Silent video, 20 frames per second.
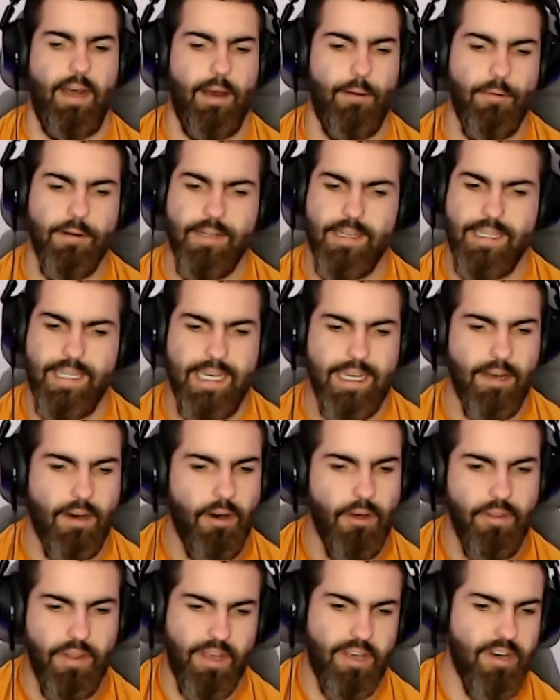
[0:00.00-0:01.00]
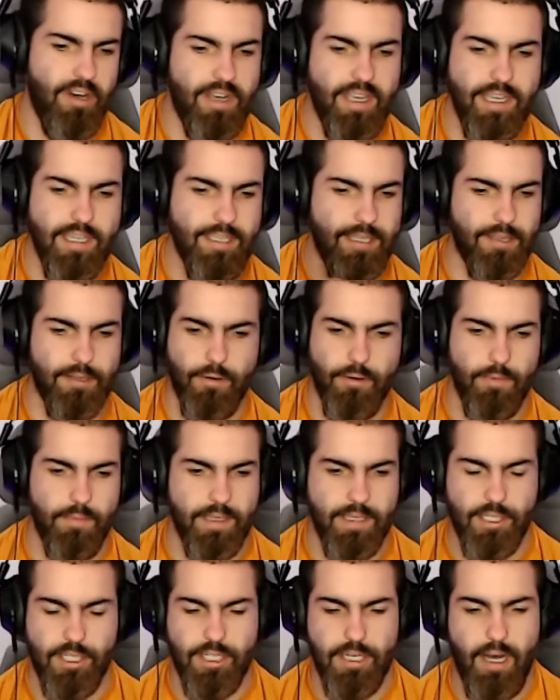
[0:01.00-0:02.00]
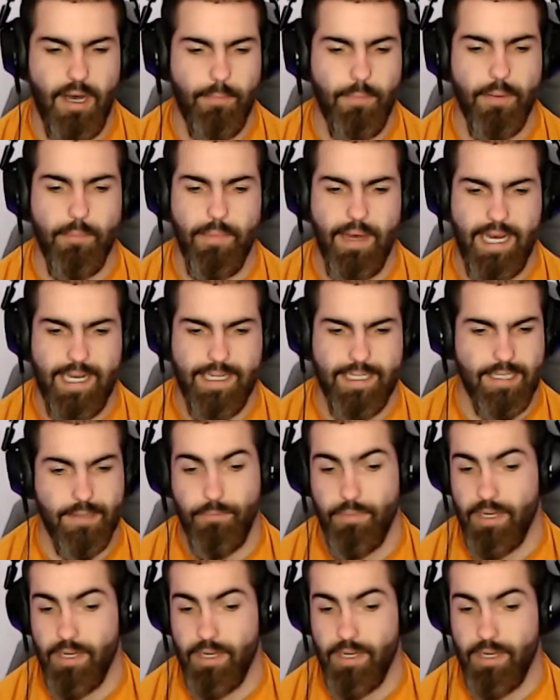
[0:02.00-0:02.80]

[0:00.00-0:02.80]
I want to take all the cookies and throw them in the shopping basket,